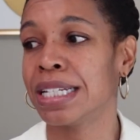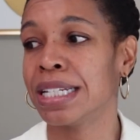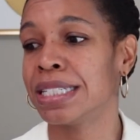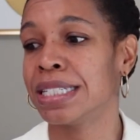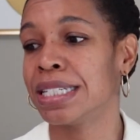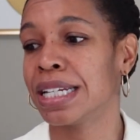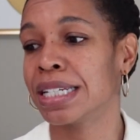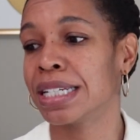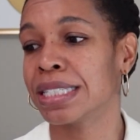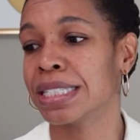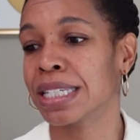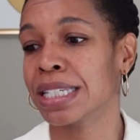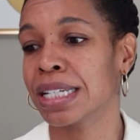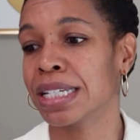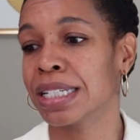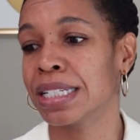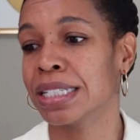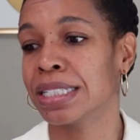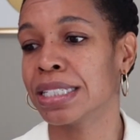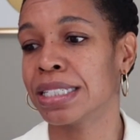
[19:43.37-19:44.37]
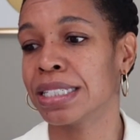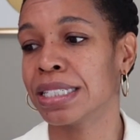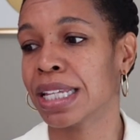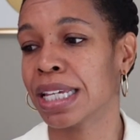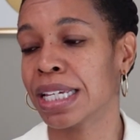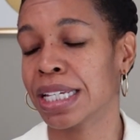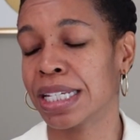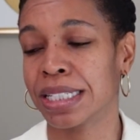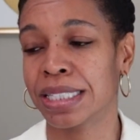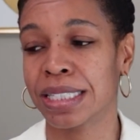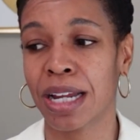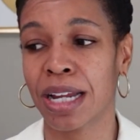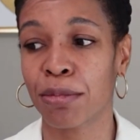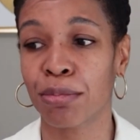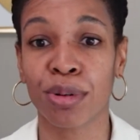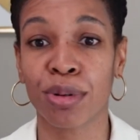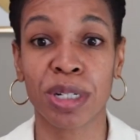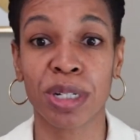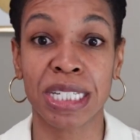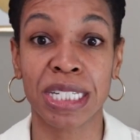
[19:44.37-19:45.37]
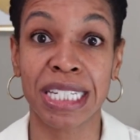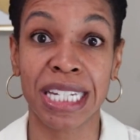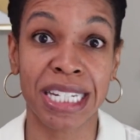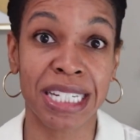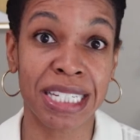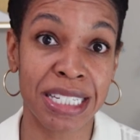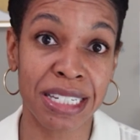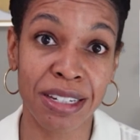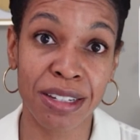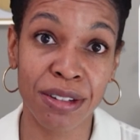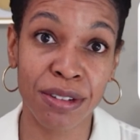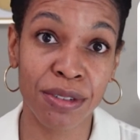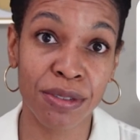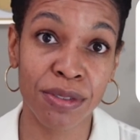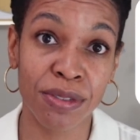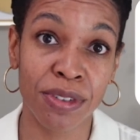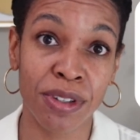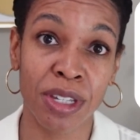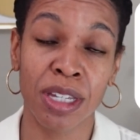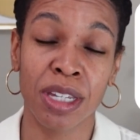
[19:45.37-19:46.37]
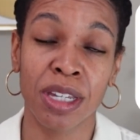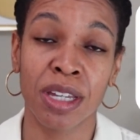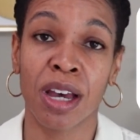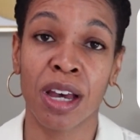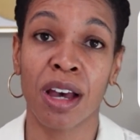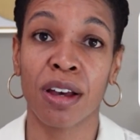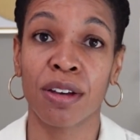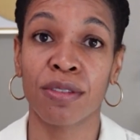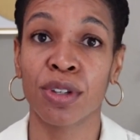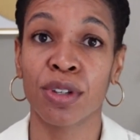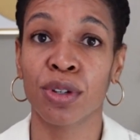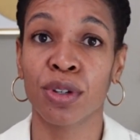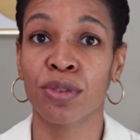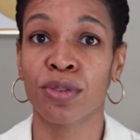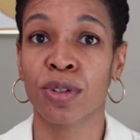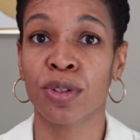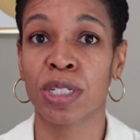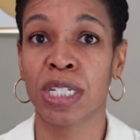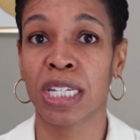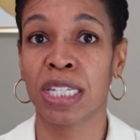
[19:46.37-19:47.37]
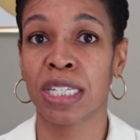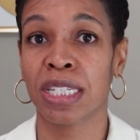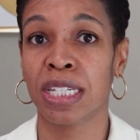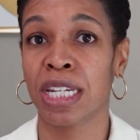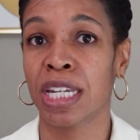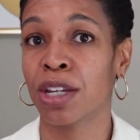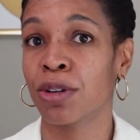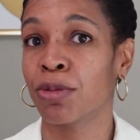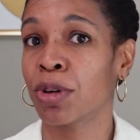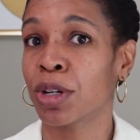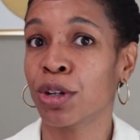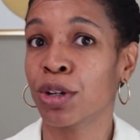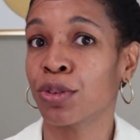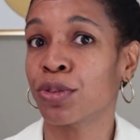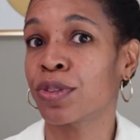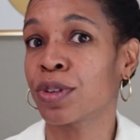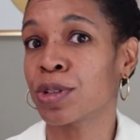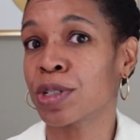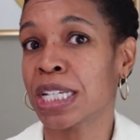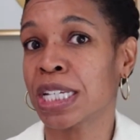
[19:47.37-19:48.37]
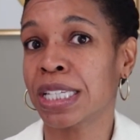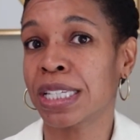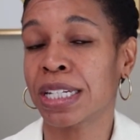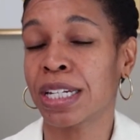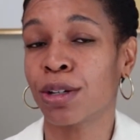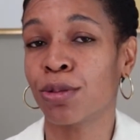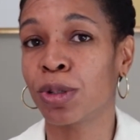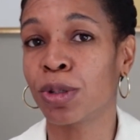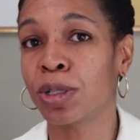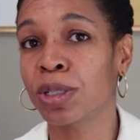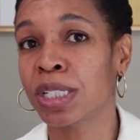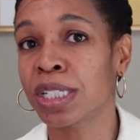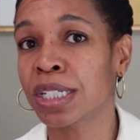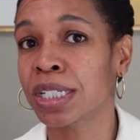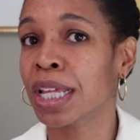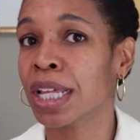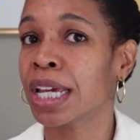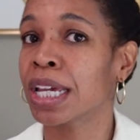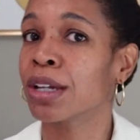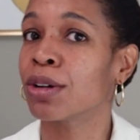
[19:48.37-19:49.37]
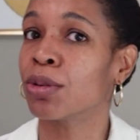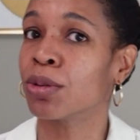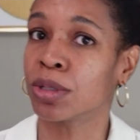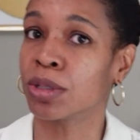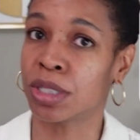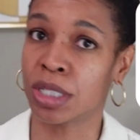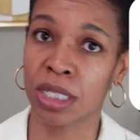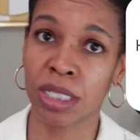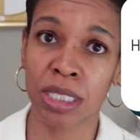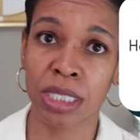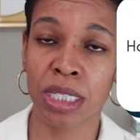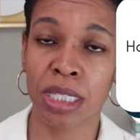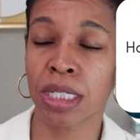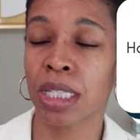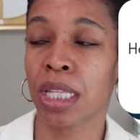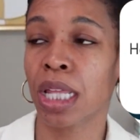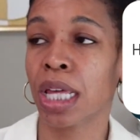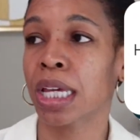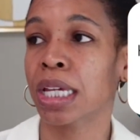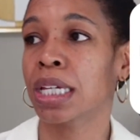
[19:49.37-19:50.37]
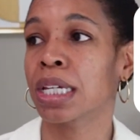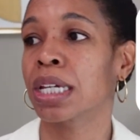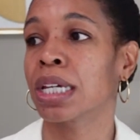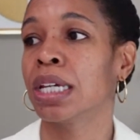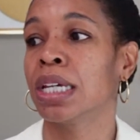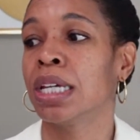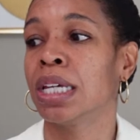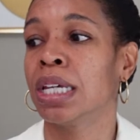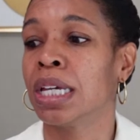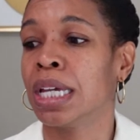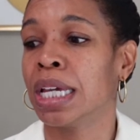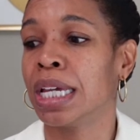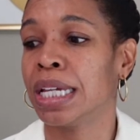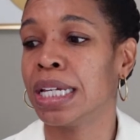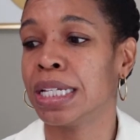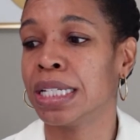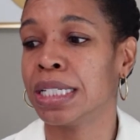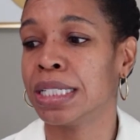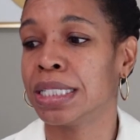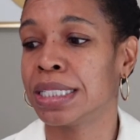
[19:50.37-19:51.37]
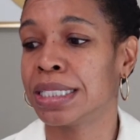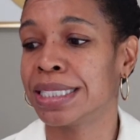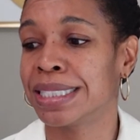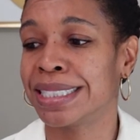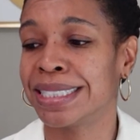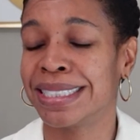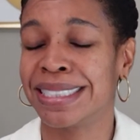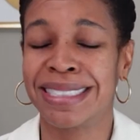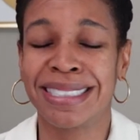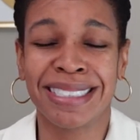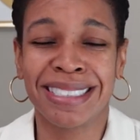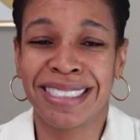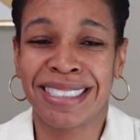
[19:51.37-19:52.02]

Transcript: It doesn't, like, it's not predictive of your fertility and what your fertility will look like or does look like, it